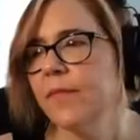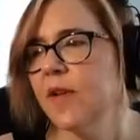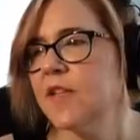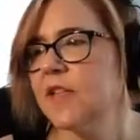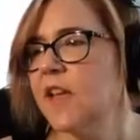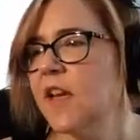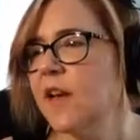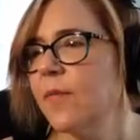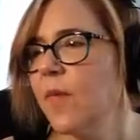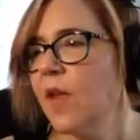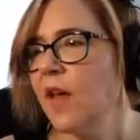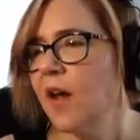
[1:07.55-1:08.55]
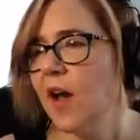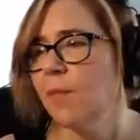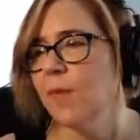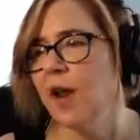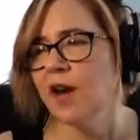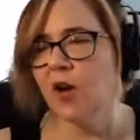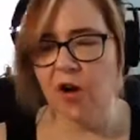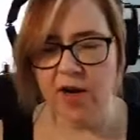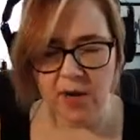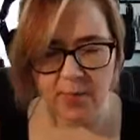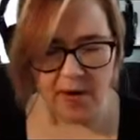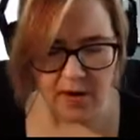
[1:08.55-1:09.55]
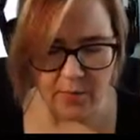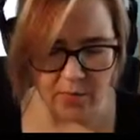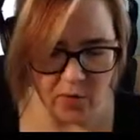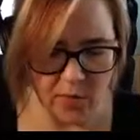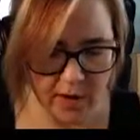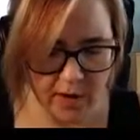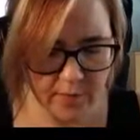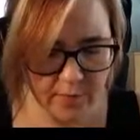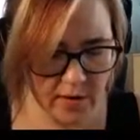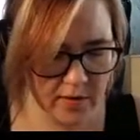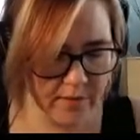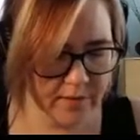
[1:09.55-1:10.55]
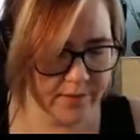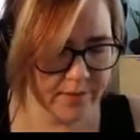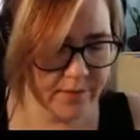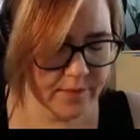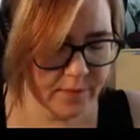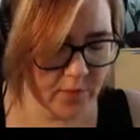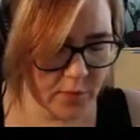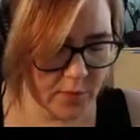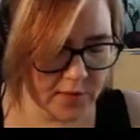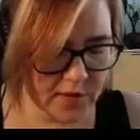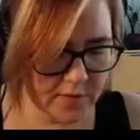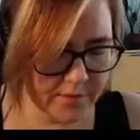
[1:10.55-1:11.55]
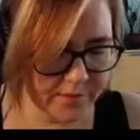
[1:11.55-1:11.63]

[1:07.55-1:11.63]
Let's see. I'm not great at Pekka BoBat, but whoops.